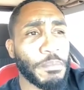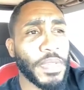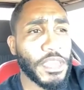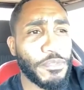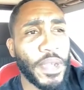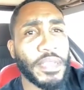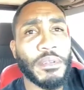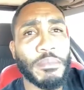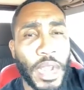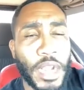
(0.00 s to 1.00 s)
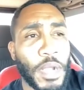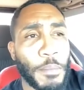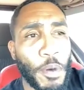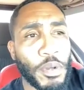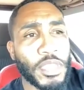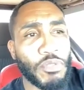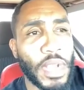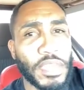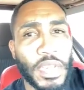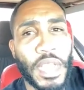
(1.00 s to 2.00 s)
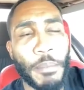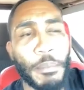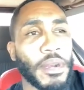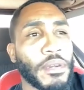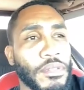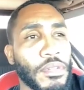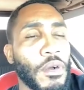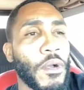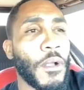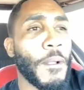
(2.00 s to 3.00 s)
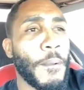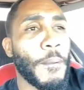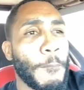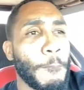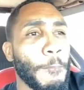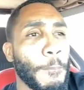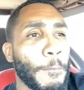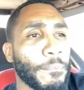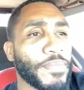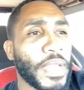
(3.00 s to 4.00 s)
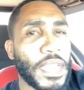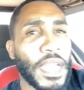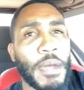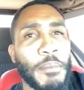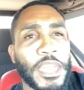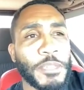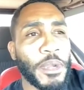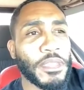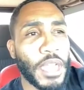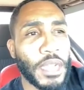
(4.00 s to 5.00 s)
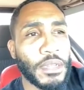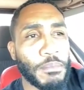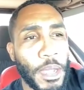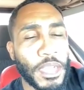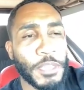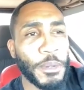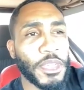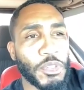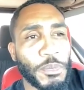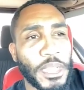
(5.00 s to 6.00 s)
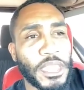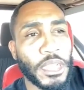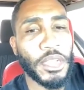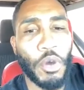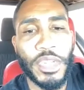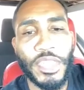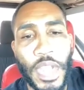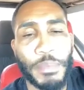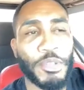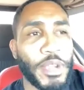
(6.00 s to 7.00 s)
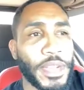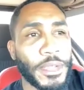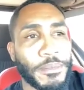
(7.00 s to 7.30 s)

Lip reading: Each fight, my opponents gradually got better. So that's how I got my experience. My experience was basically on-the-job training.